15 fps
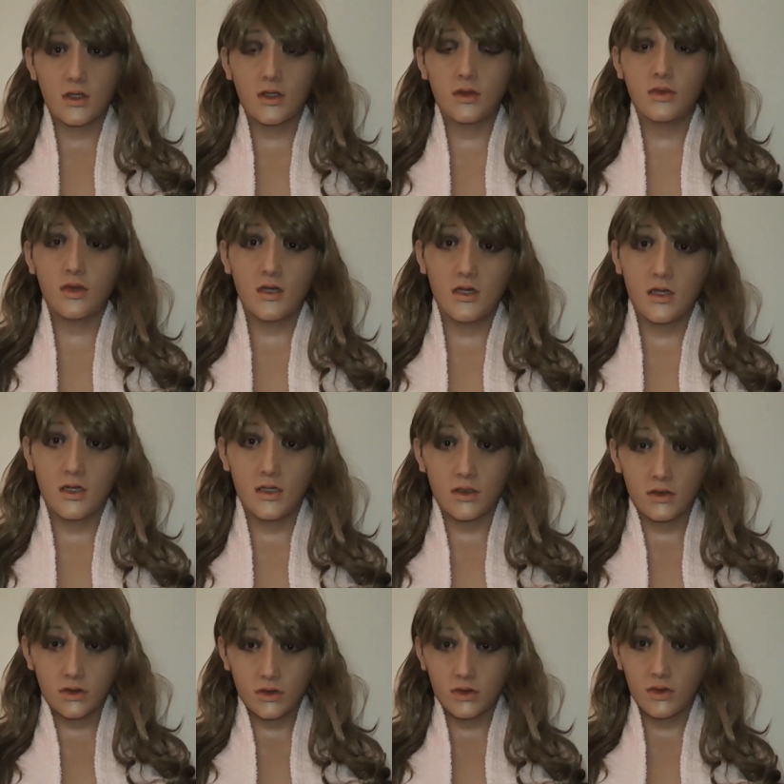well hello
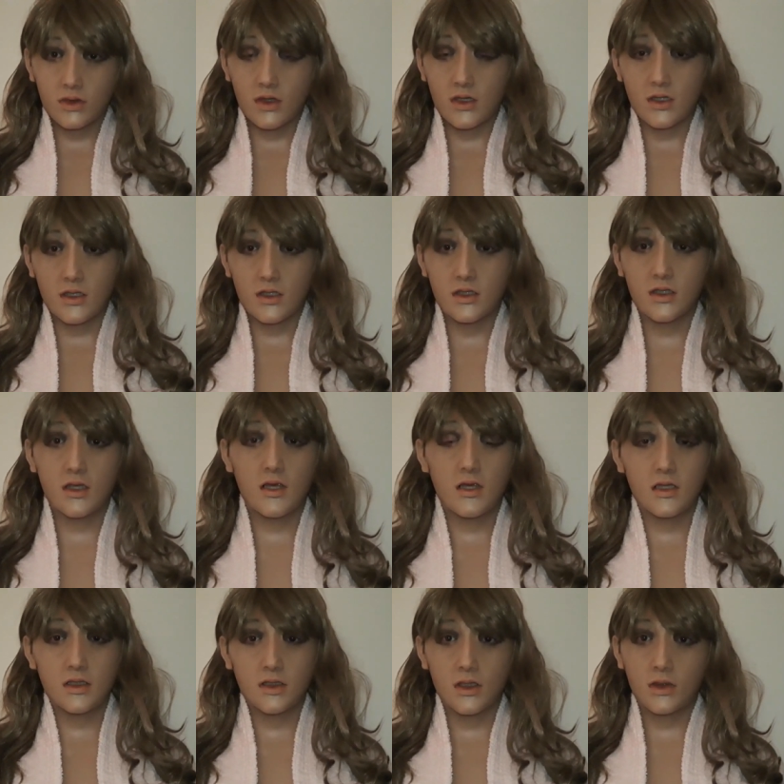to you all
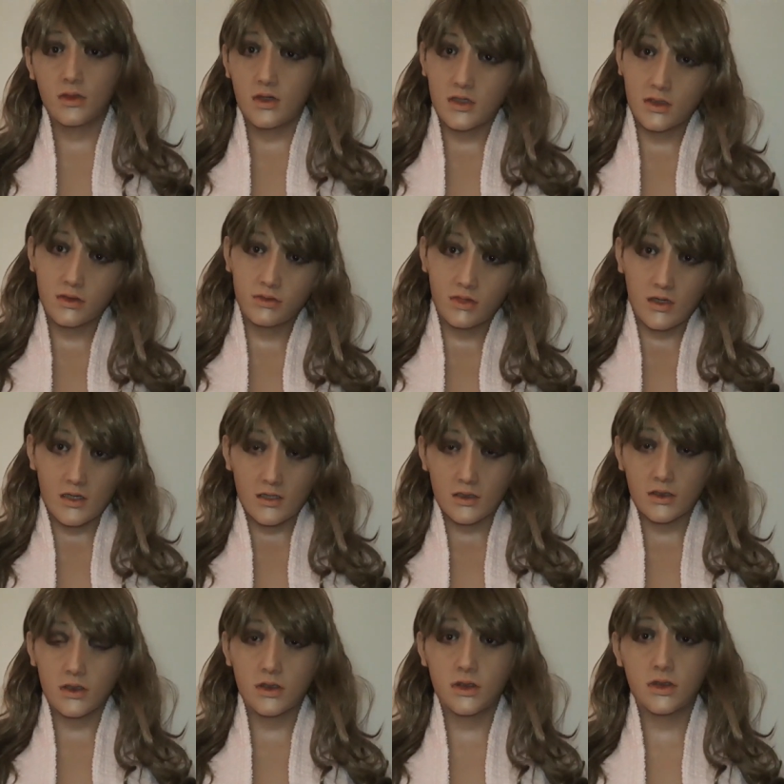and welcome
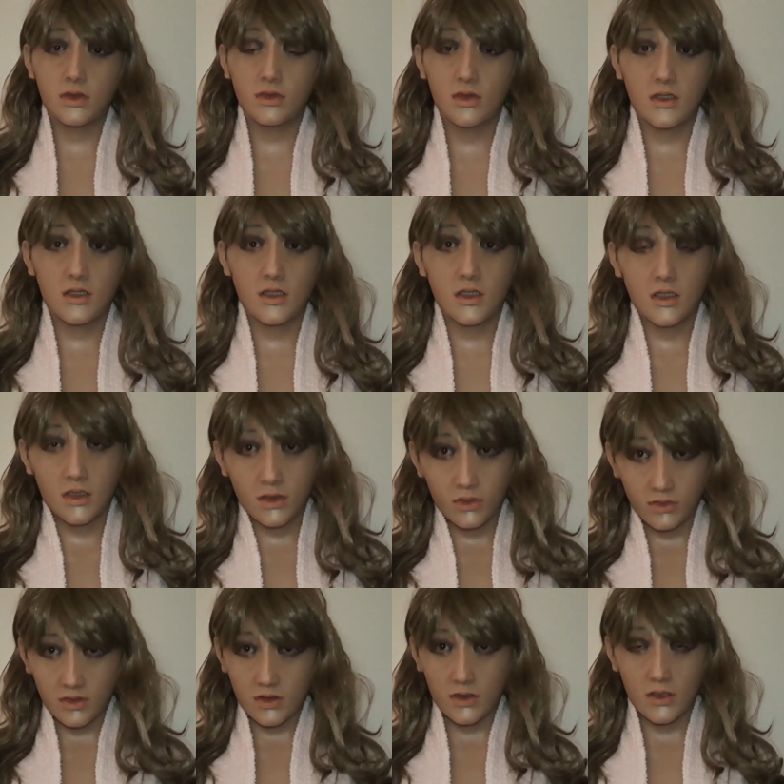back to my another
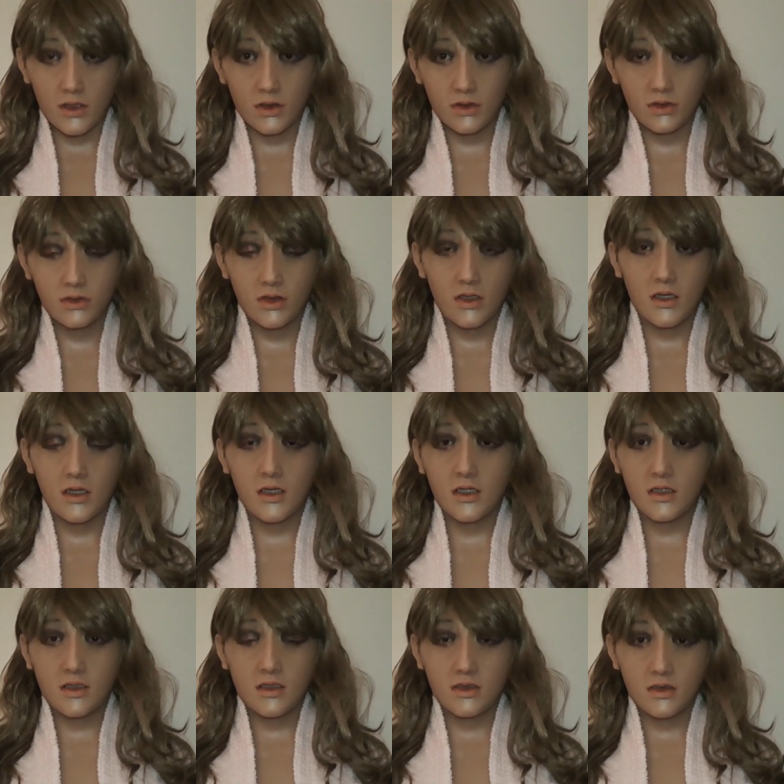video
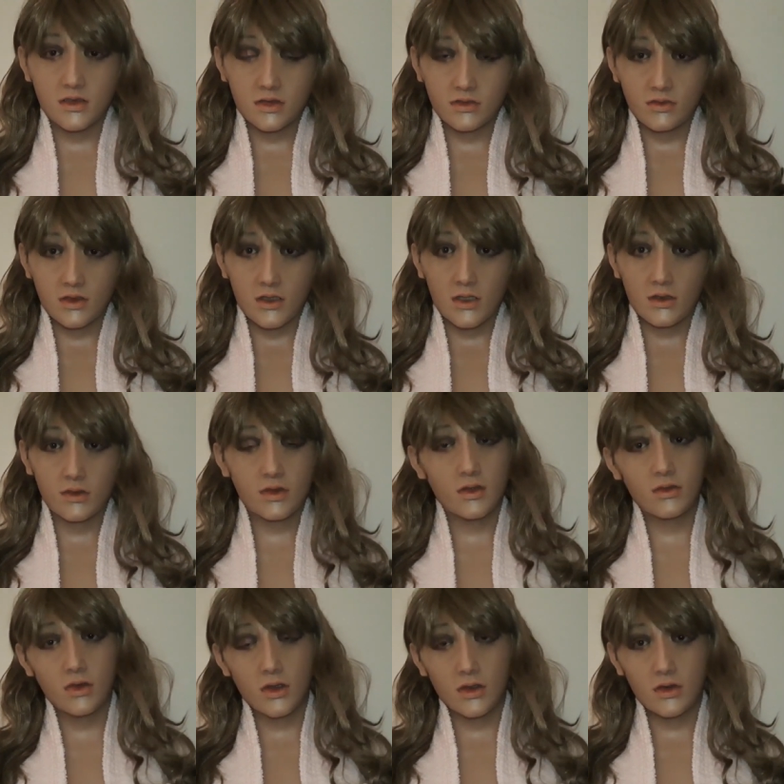in this video
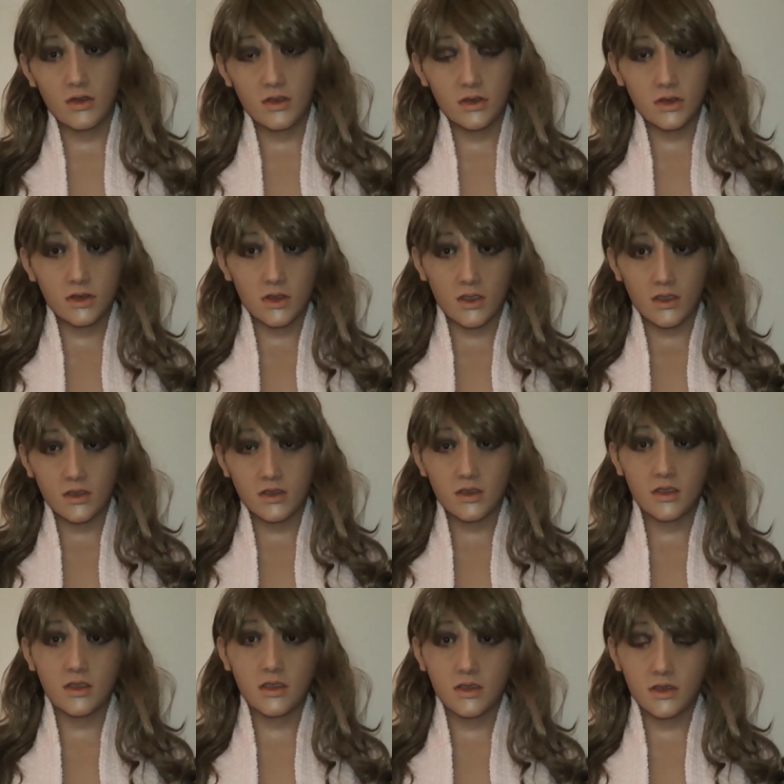i'm going to talk
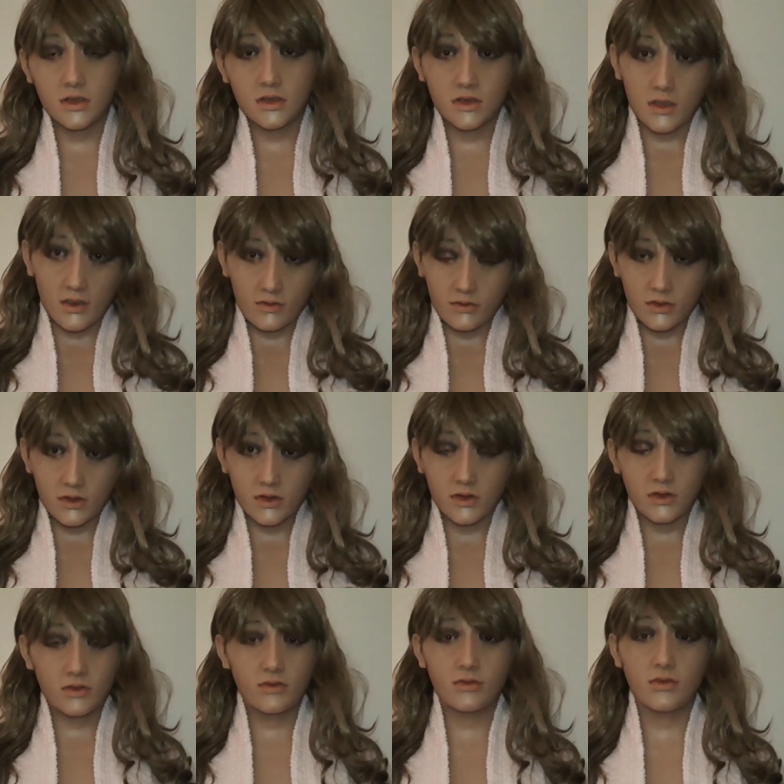a little softer
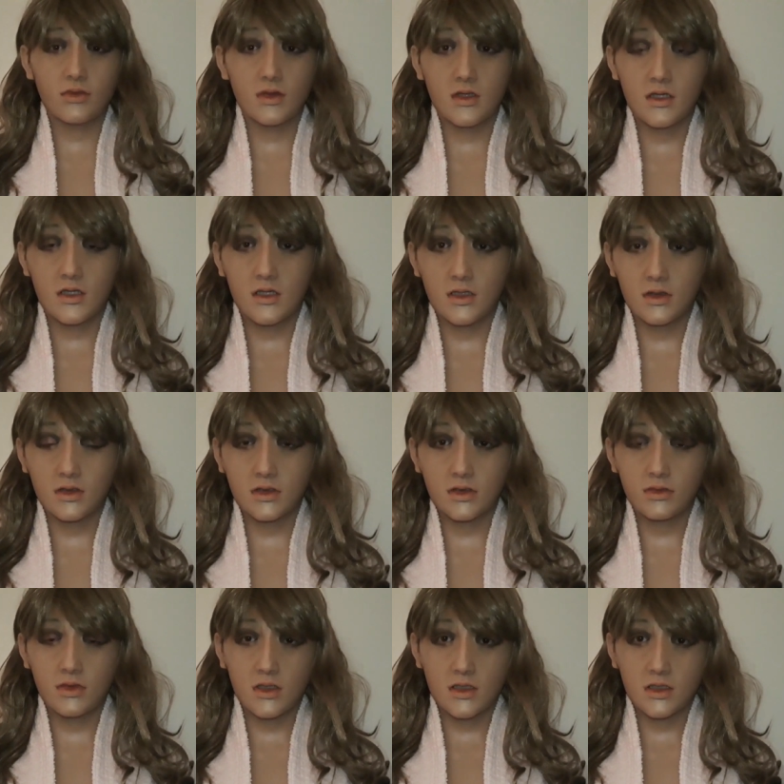and
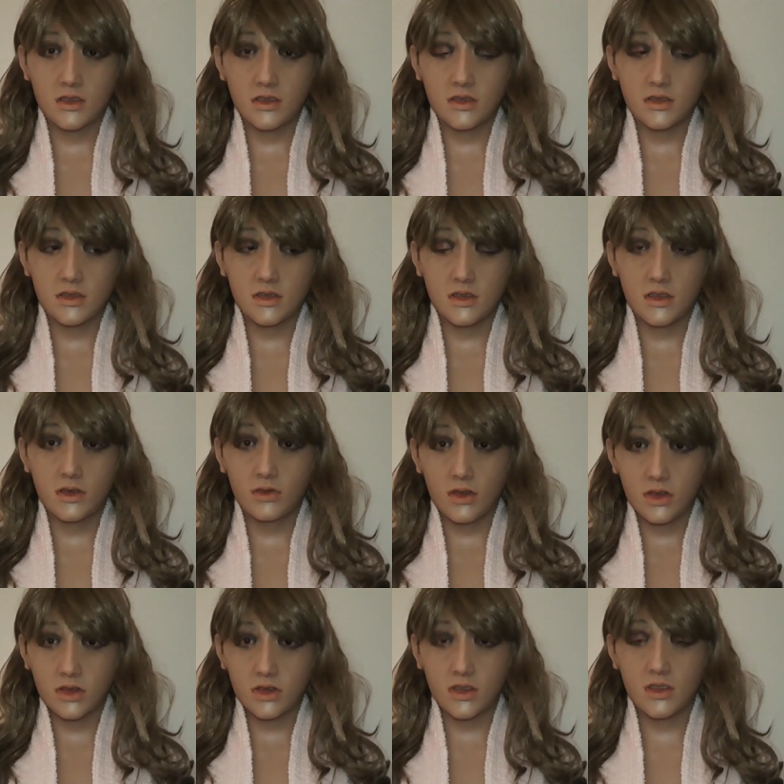because in
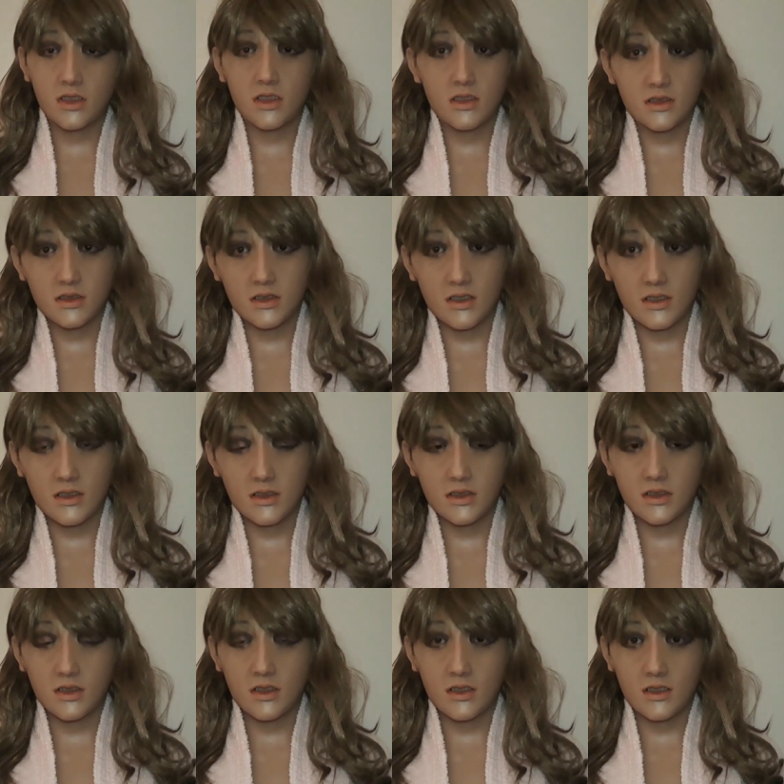russia it's night
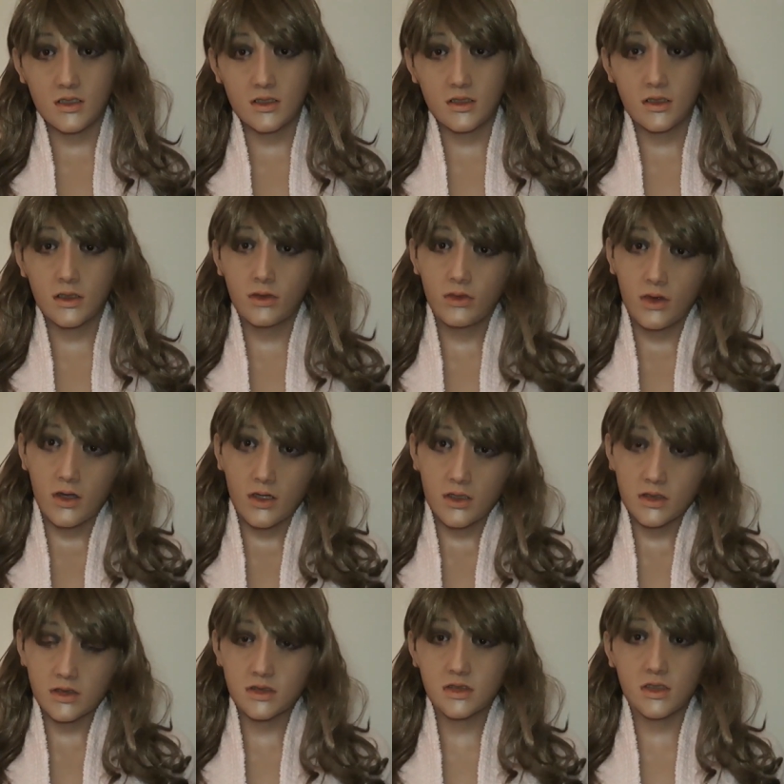and the
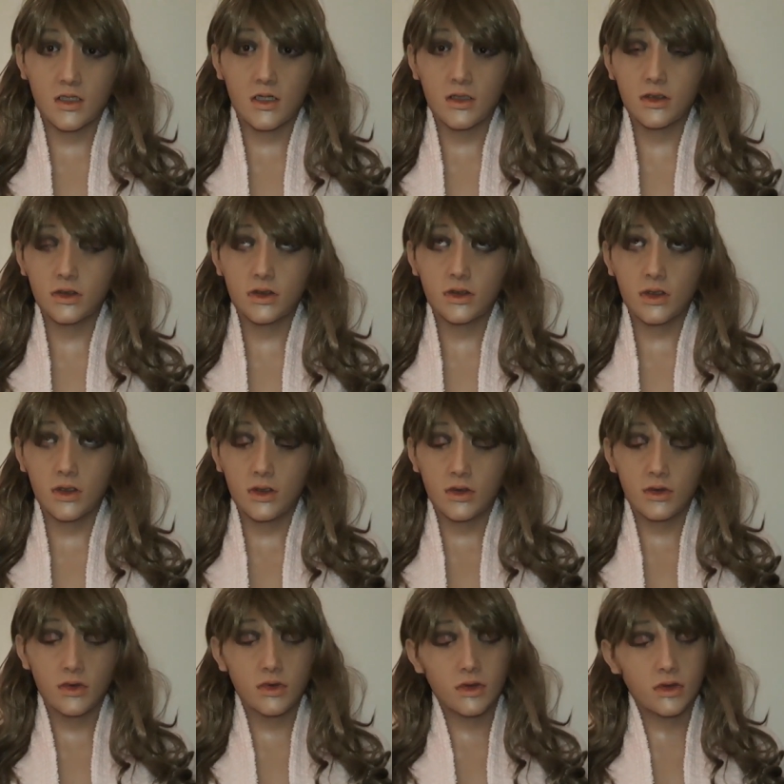walls are so
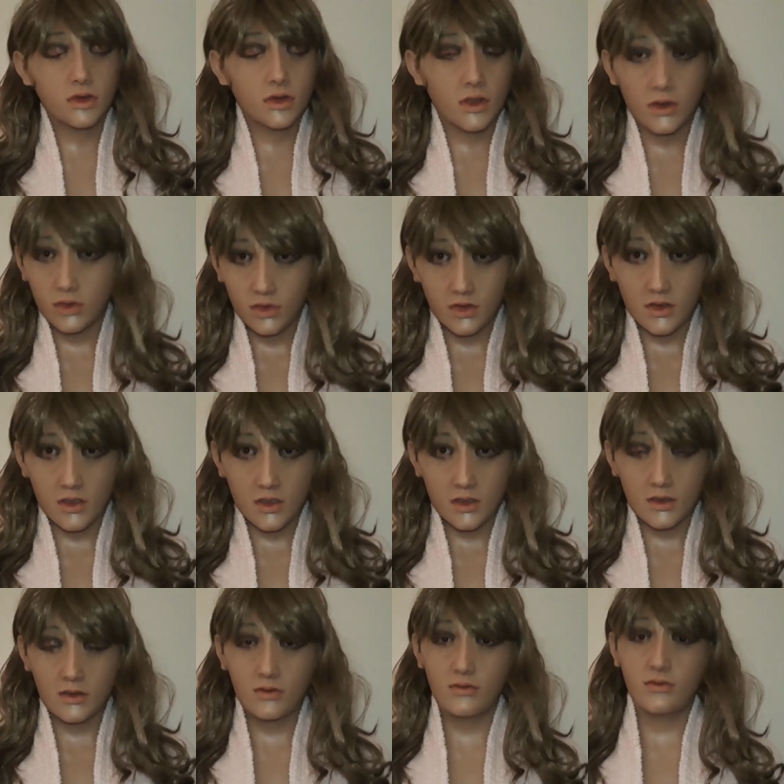so thin
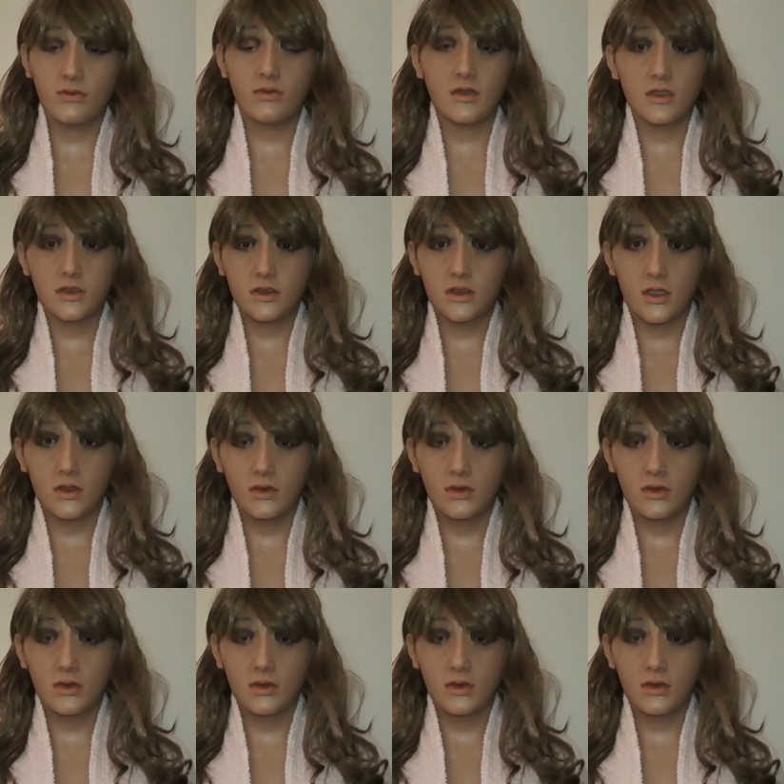so